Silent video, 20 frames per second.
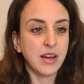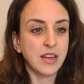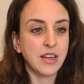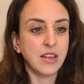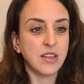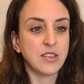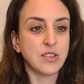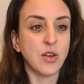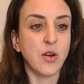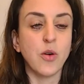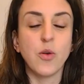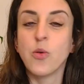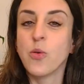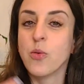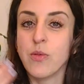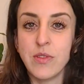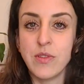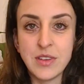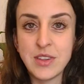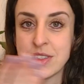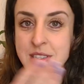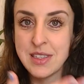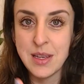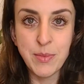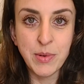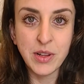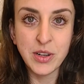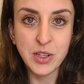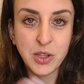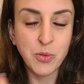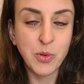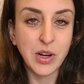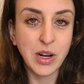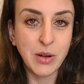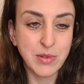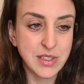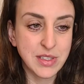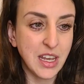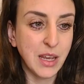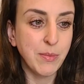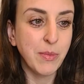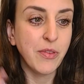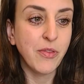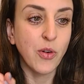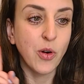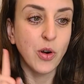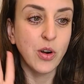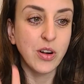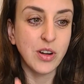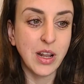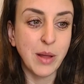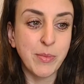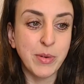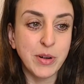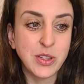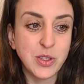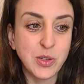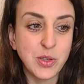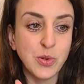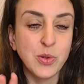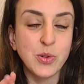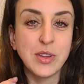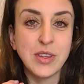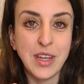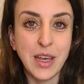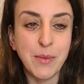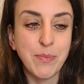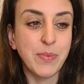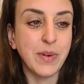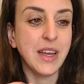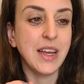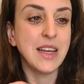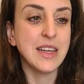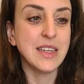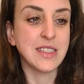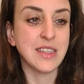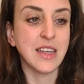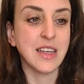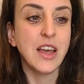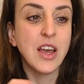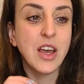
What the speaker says: So similar to what I was saying before, number 2 tip is